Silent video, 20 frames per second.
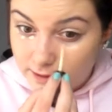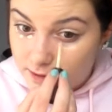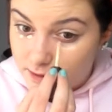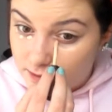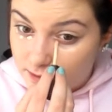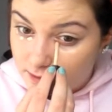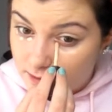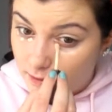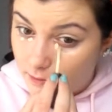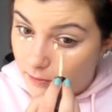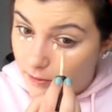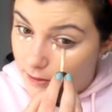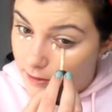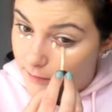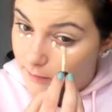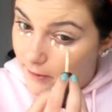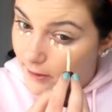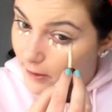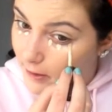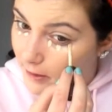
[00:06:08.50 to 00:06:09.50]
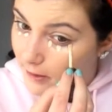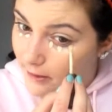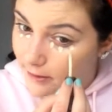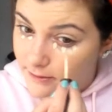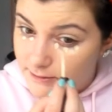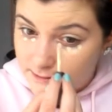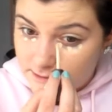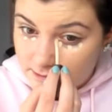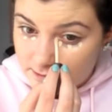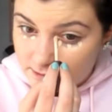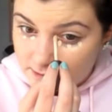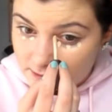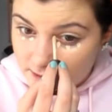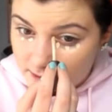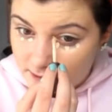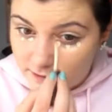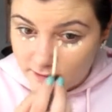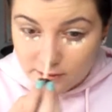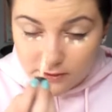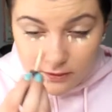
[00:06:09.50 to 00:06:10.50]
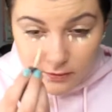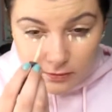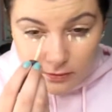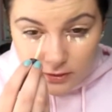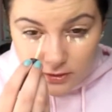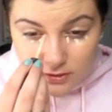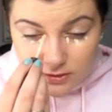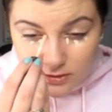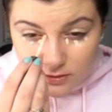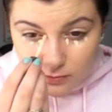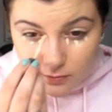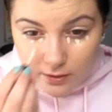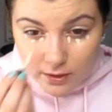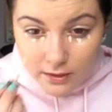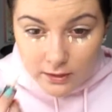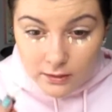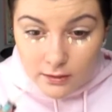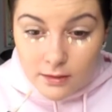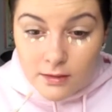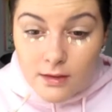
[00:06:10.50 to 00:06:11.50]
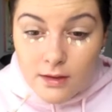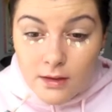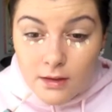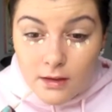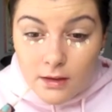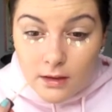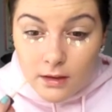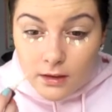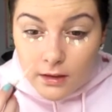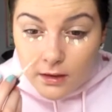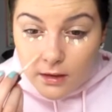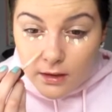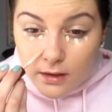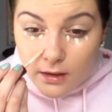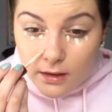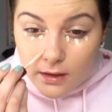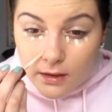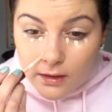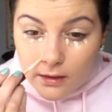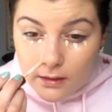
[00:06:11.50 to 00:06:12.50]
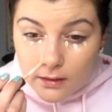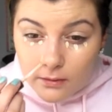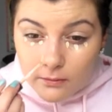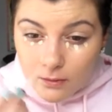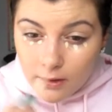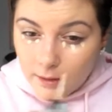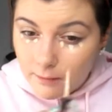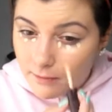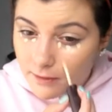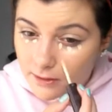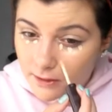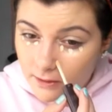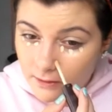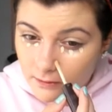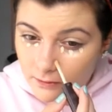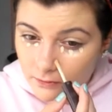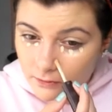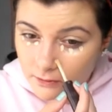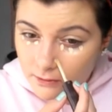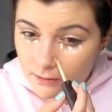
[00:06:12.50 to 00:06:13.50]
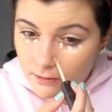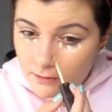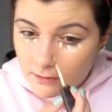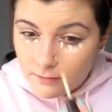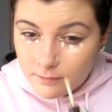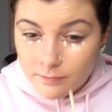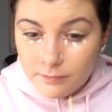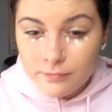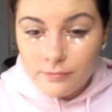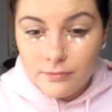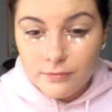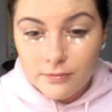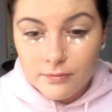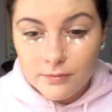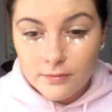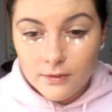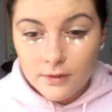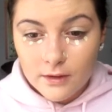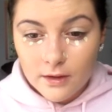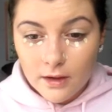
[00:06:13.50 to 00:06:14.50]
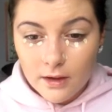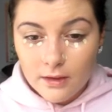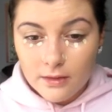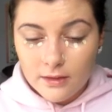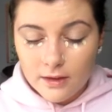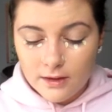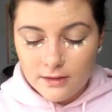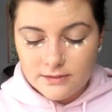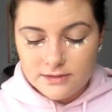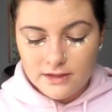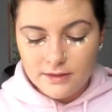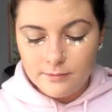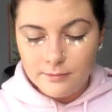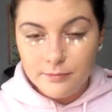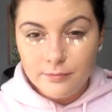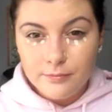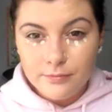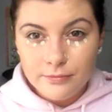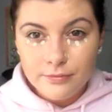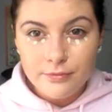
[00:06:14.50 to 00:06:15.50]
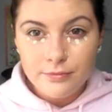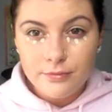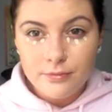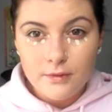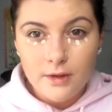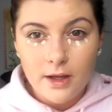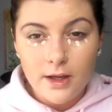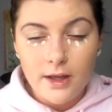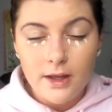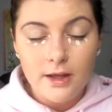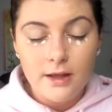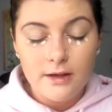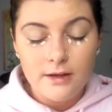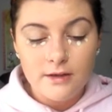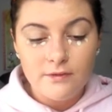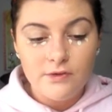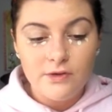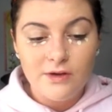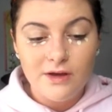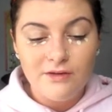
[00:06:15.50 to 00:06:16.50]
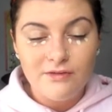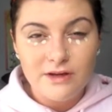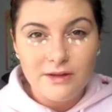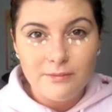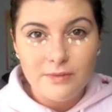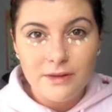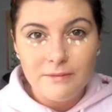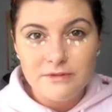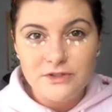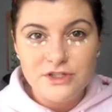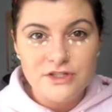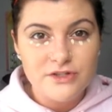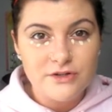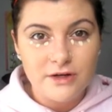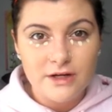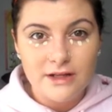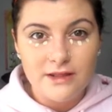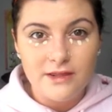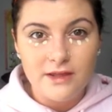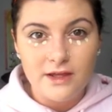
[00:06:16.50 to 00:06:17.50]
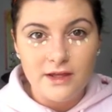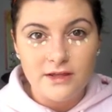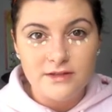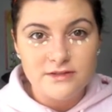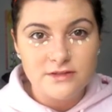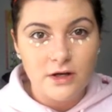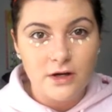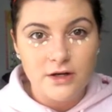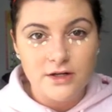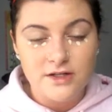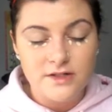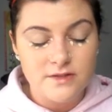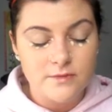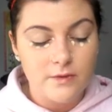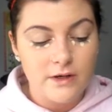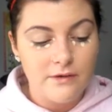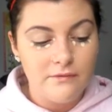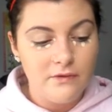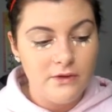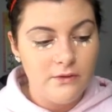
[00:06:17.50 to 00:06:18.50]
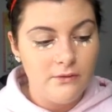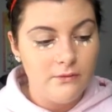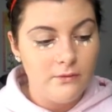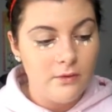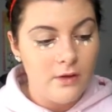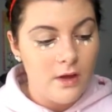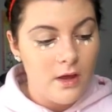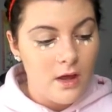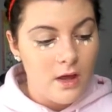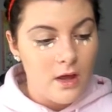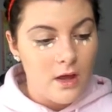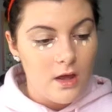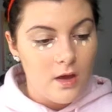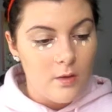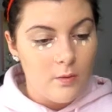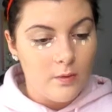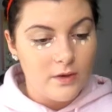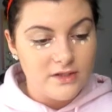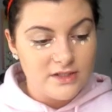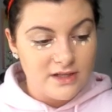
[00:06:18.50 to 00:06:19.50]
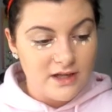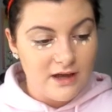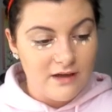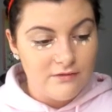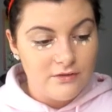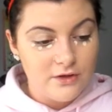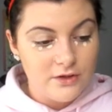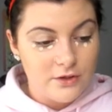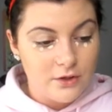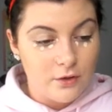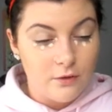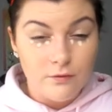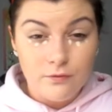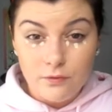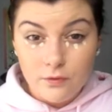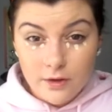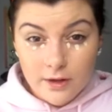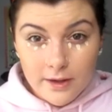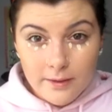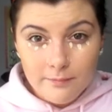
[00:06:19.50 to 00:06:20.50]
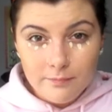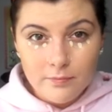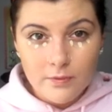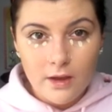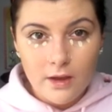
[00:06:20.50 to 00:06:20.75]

to just go under my eyes, just kind of in the corners as well, and around my nose. And that is it. And if you have any blemishes or anything, scars, whatever you want to cover, go for it.